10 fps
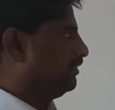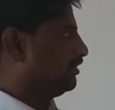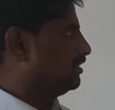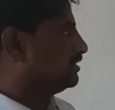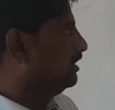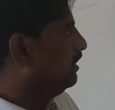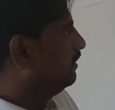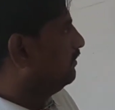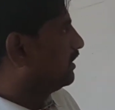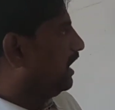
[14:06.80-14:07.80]

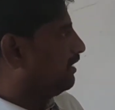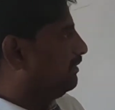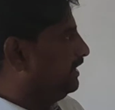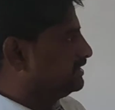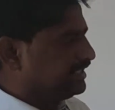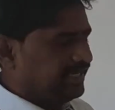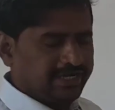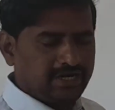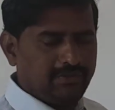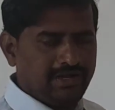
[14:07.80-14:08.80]
because the carbon is a
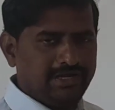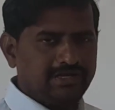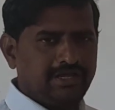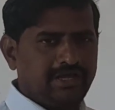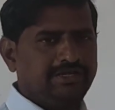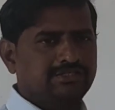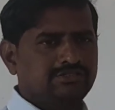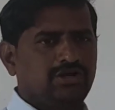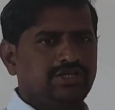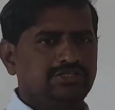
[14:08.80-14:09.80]
tetravalent and it is
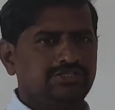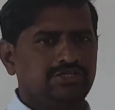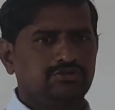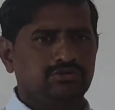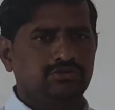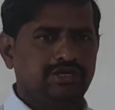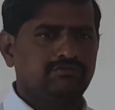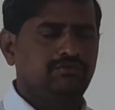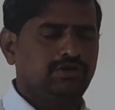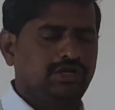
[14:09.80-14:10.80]
not easy to
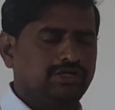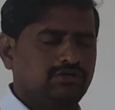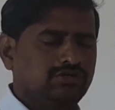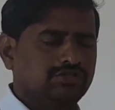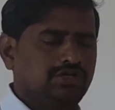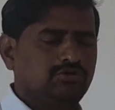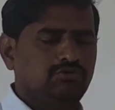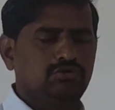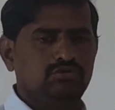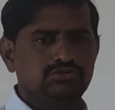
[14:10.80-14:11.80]
gain 4 electrons or to
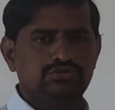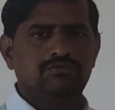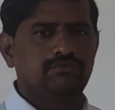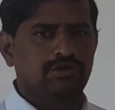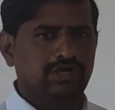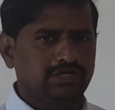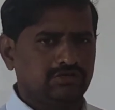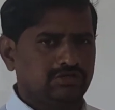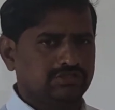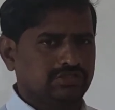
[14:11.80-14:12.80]
lose the 4
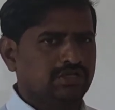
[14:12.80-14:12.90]
electrons.